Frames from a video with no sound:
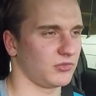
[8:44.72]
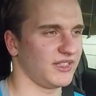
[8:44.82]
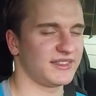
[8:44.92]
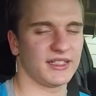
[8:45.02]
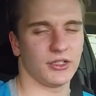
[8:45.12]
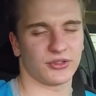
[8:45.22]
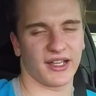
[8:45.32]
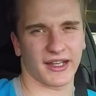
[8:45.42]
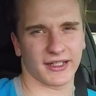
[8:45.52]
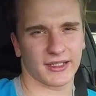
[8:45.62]
ECU
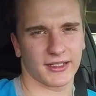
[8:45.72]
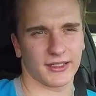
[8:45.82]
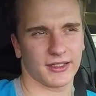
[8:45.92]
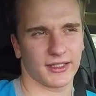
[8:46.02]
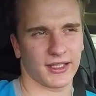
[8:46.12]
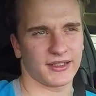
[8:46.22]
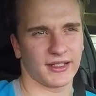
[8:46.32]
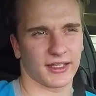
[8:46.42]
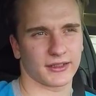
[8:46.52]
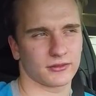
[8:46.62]
Tech,
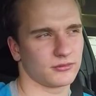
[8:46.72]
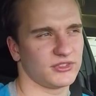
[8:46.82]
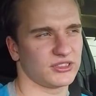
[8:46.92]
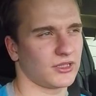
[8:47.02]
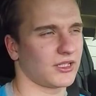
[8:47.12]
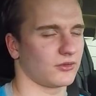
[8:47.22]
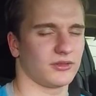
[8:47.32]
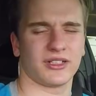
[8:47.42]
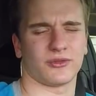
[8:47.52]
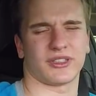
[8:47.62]
Ecutech. I don't
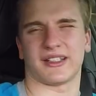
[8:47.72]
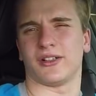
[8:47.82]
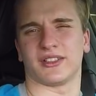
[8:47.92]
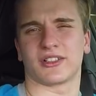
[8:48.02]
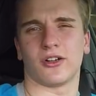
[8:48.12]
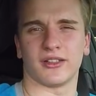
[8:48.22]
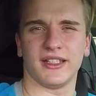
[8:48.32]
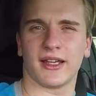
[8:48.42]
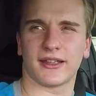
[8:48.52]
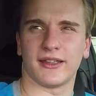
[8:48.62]
know what the hell it's called.
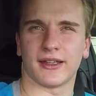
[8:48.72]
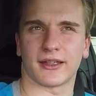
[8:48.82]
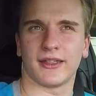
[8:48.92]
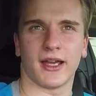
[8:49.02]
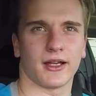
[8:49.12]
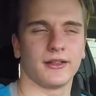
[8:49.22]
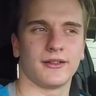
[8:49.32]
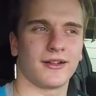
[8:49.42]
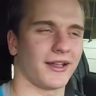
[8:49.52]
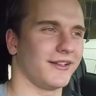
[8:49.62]
Ecutech, yeah.
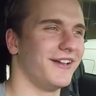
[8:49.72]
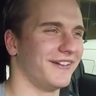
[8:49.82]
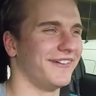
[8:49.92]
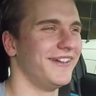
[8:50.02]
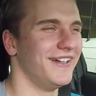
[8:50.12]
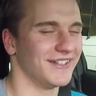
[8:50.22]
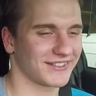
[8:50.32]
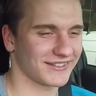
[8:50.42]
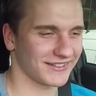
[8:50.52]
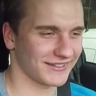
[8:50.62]
All right.
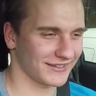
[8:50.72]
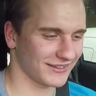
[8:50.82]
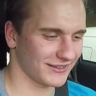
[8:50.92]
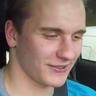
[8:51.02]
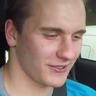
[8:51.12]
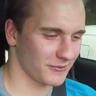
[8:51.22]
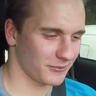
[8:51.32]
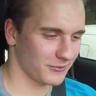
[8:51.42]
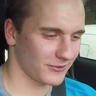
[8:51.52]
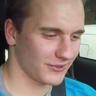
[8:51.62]
So
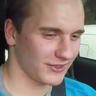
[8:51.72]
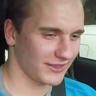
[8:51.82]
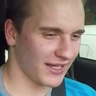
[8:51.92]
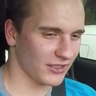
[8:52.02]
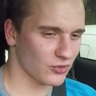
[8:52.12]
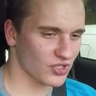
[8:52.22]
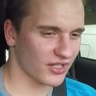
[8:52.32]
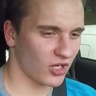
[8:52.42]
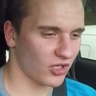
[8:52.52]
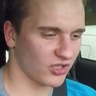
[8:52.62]
that usually
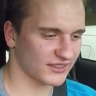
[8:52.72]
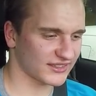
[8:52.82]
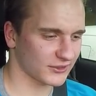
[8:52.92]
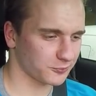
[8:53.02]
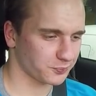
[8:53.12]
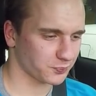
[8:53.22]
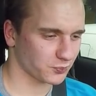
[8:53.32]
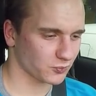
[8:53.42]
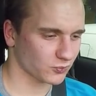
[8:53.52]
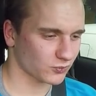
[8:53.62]
costs
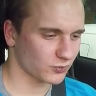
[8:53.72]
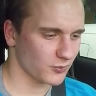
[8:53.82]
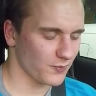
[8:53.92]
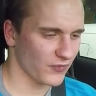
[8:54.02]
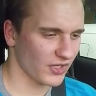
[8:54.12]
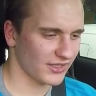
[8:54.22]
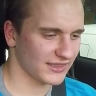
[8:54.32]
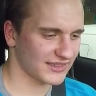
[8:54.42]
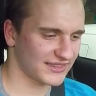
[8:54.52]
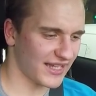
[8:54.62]

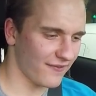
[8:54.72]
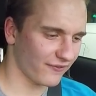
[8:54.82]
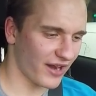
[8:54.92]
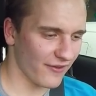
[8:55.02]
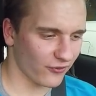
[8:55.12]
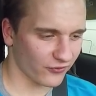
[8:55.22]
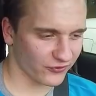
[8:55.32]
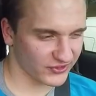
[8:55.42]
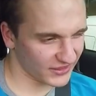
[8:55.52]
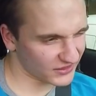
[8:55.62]

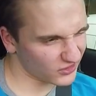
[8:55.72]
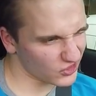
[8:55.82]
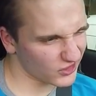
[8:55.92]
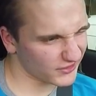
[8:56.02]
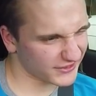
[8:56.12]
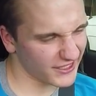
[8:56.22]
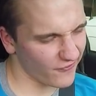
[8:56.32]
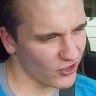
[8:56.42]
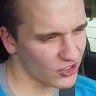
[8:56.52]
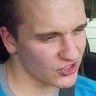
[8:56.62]
$600 to
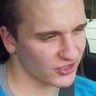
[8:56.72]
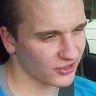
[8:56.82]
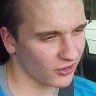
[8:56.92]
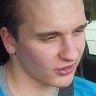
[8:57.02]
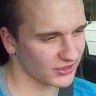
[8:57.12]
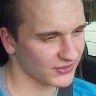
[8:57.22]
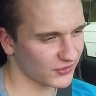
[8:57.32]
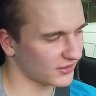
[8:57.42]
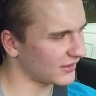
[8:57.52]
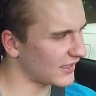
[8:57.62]
$700
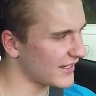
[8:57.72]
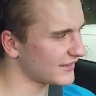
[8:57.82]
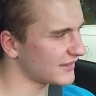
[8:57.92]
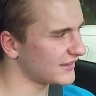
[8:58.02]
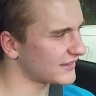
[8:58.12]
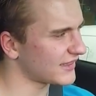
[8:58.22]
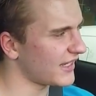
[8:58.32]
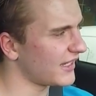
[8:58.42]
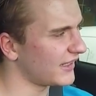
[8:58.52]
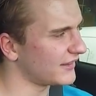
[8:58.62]
for the license
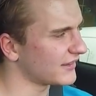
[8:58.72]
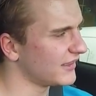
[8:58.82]
and